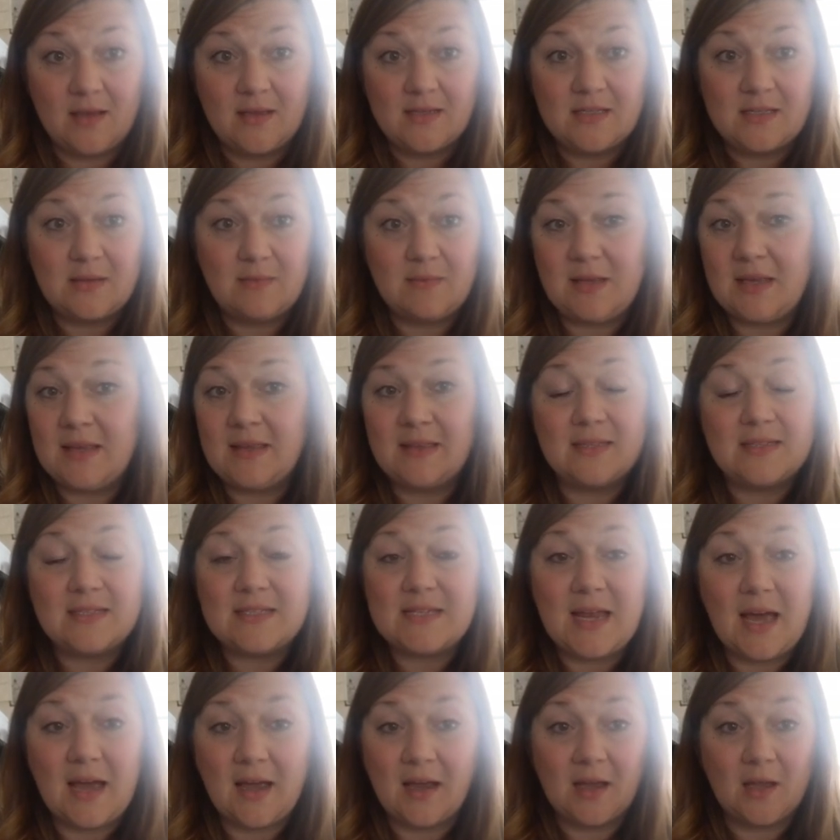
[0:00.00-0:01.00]
Something that's
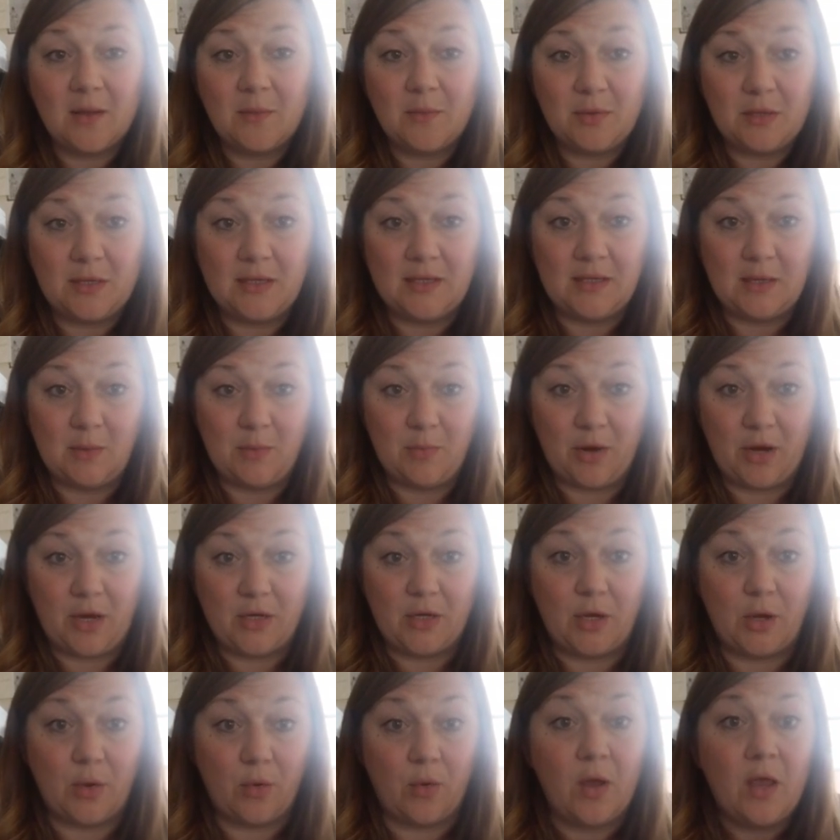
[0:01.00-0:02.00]
not completely
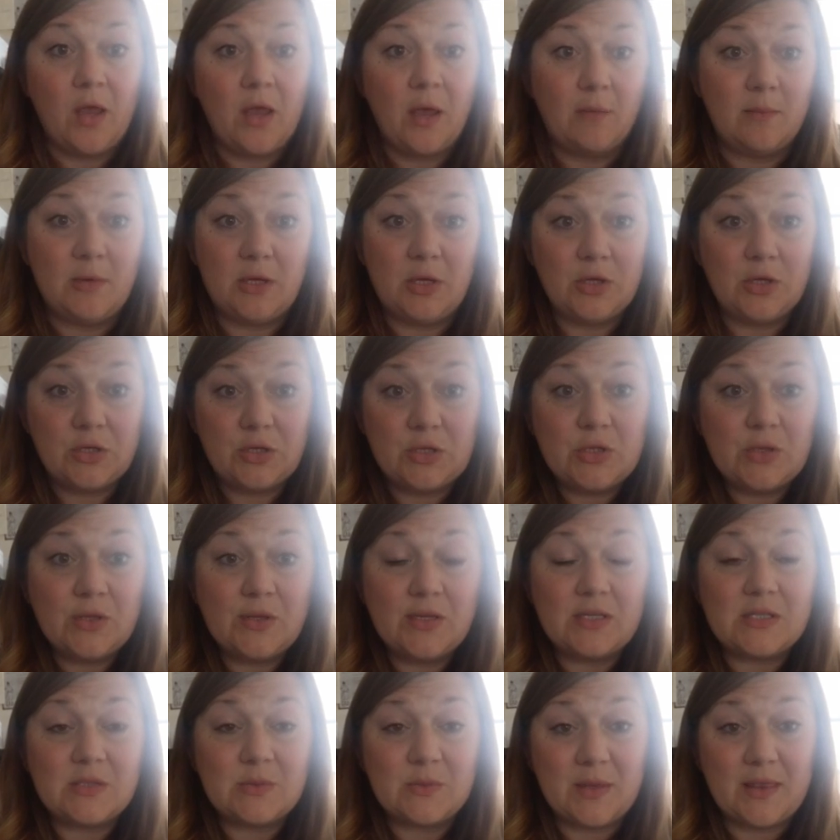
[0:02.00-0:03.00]
brand new. I mean, you can do
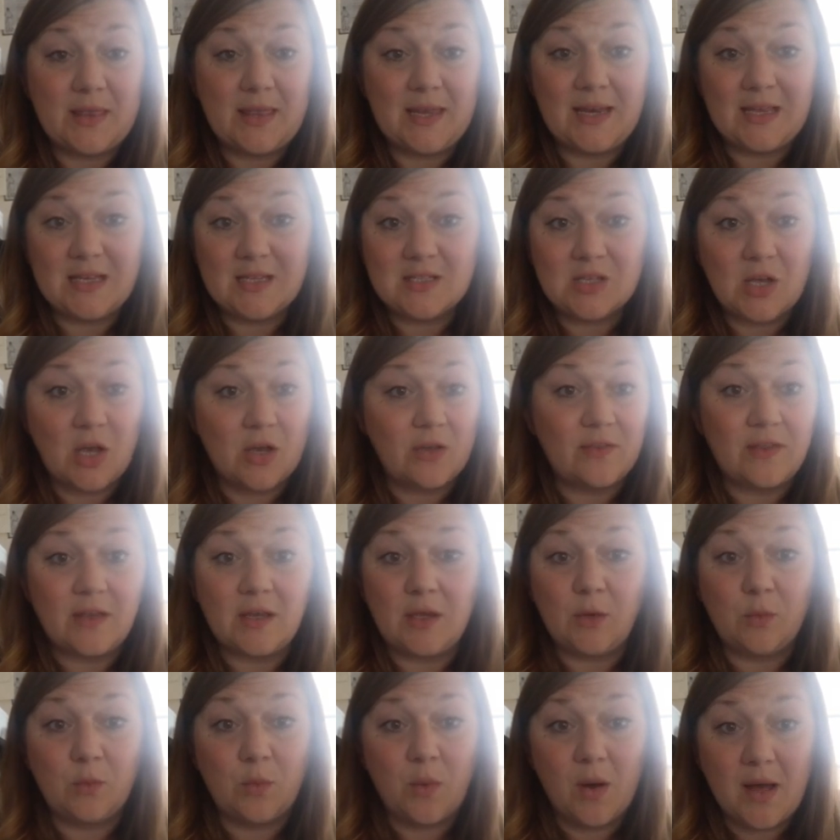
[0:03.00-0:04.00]
this with any song
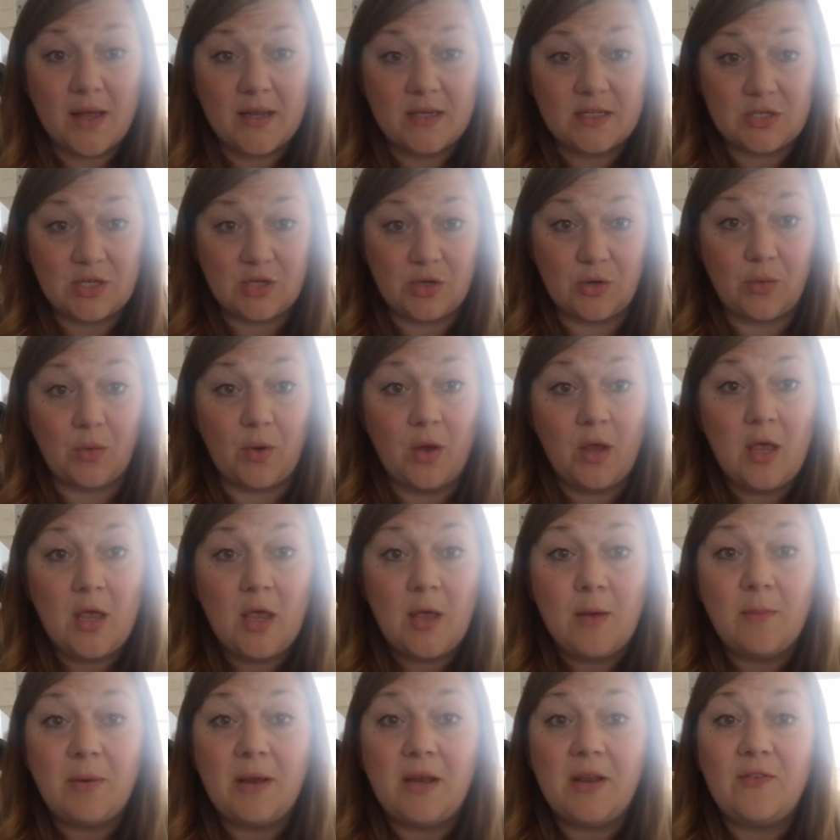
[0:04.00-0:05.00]
that you want to,
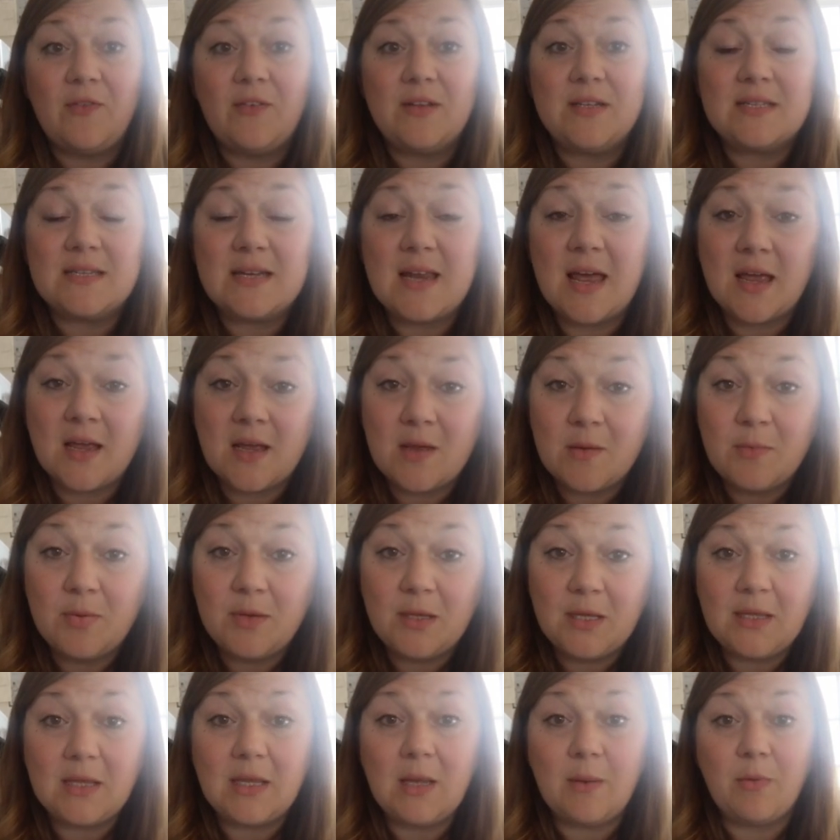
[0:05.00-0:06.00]
but if it's not
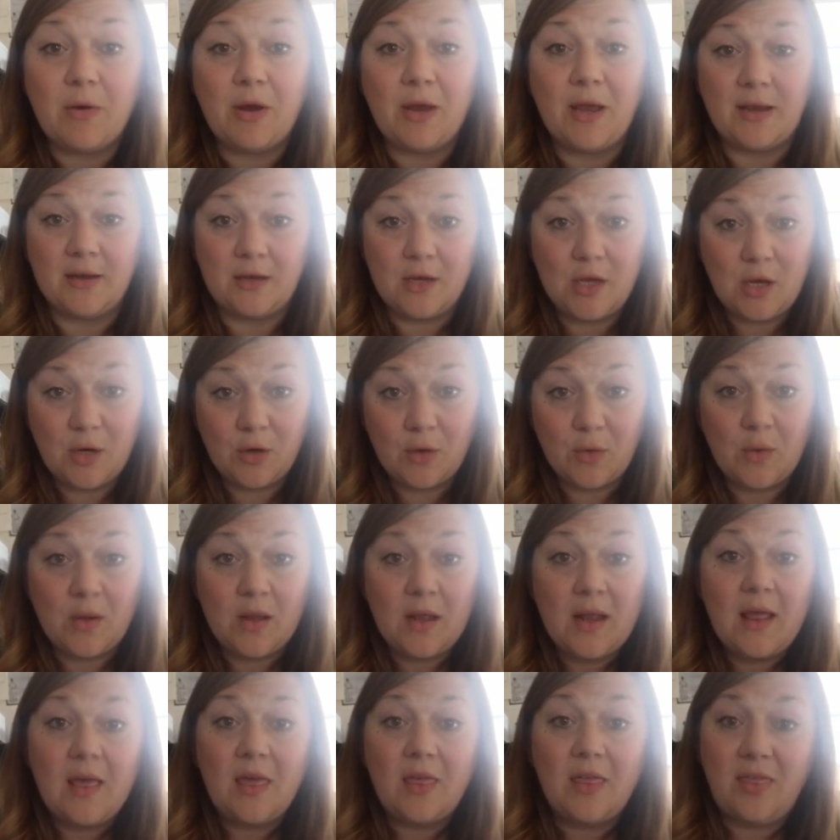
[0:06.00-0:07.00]
completely brand new,
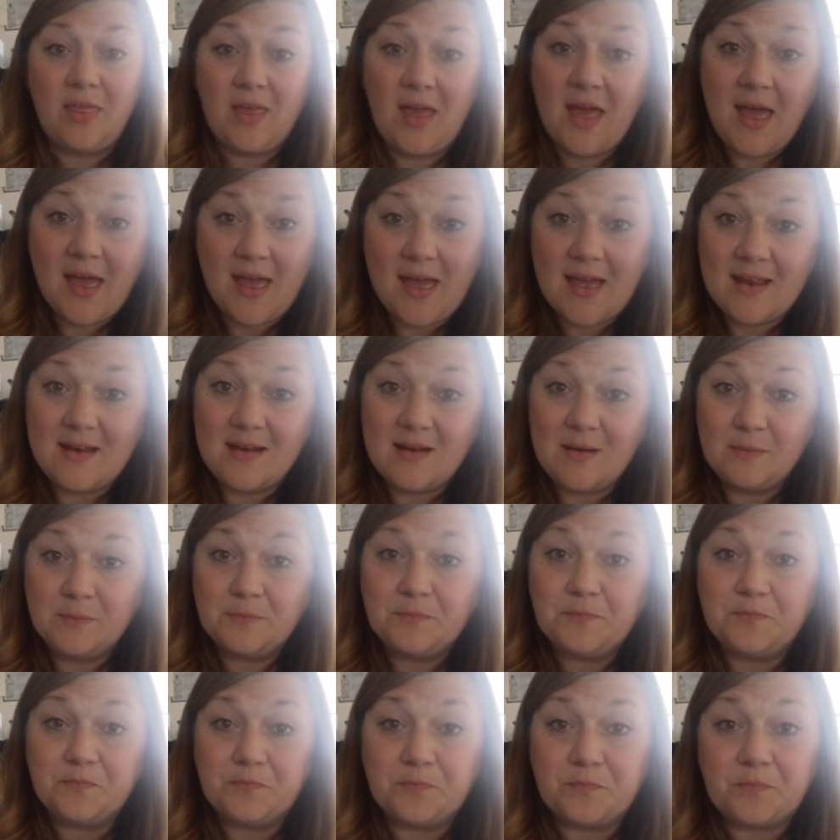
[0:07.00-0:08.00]
then
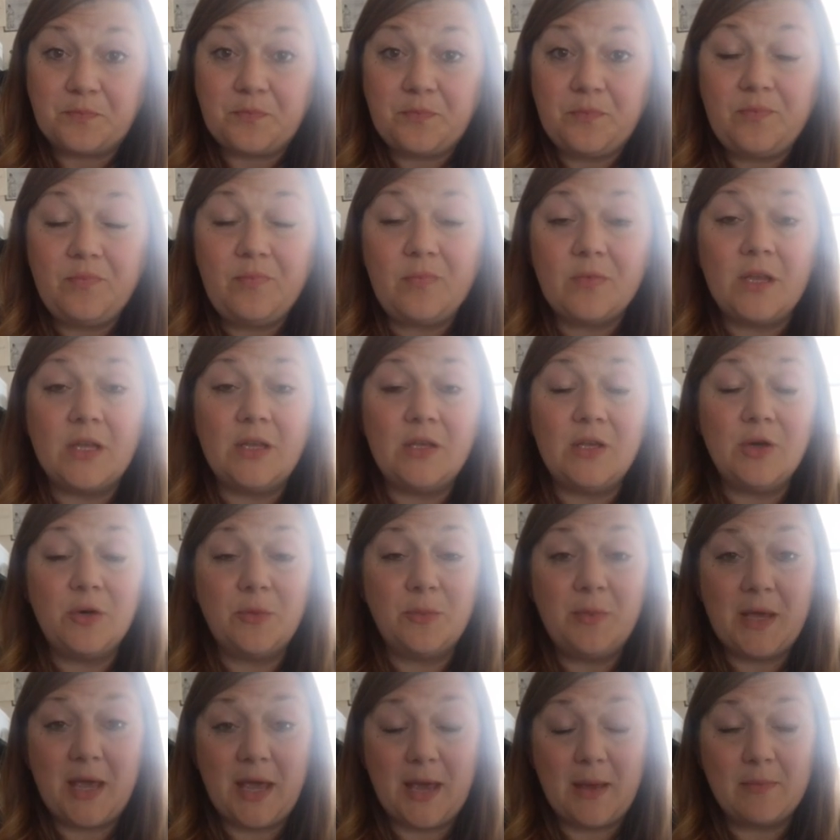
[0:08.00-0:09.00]
you'll
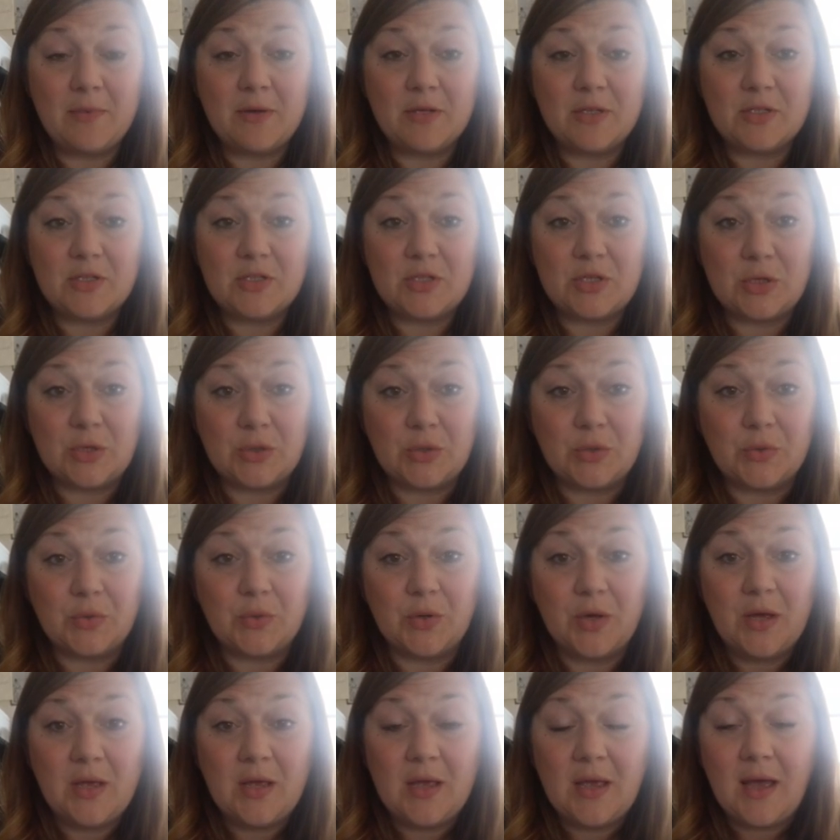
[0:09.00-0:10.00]
be able
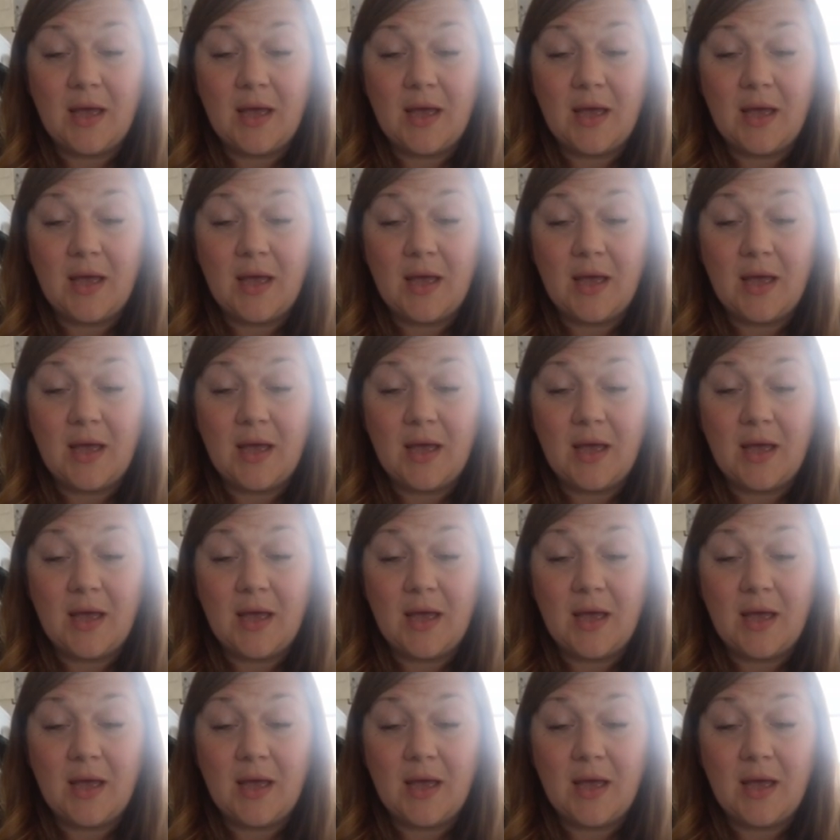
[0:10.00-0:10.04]
to